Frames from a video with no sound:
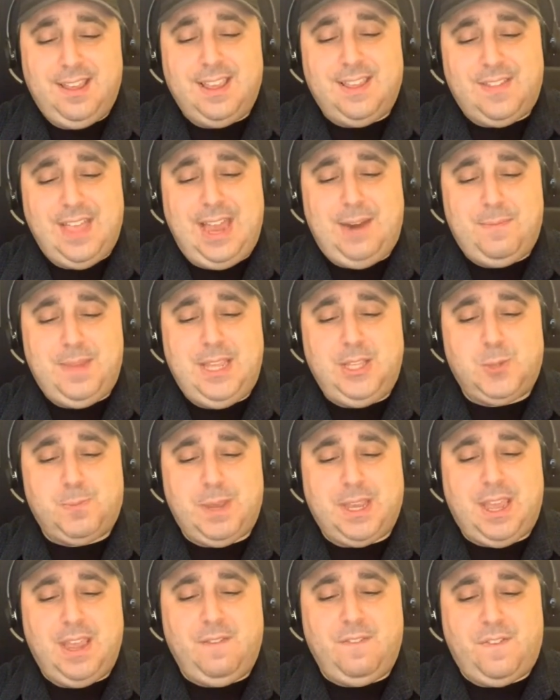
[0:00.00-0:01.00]
And that means
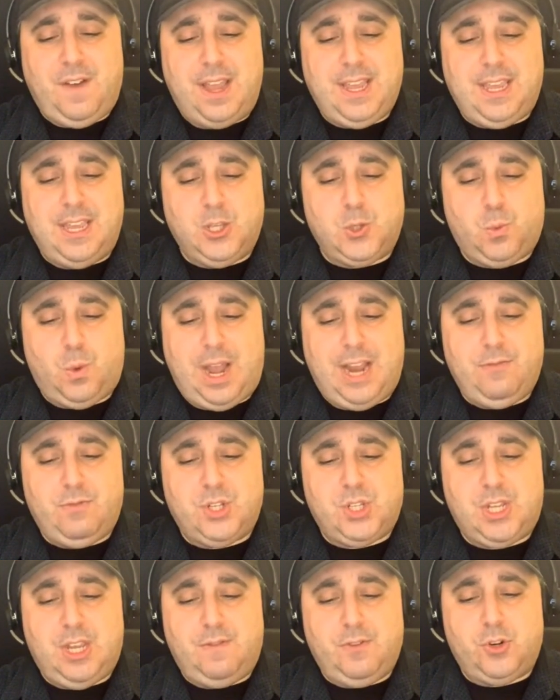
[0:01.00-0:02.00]
picking Vikings wide
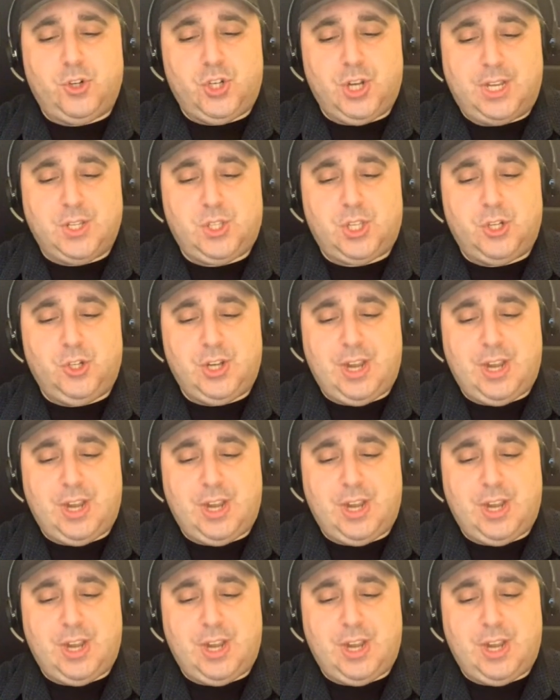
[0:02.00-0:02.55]
receiver Justin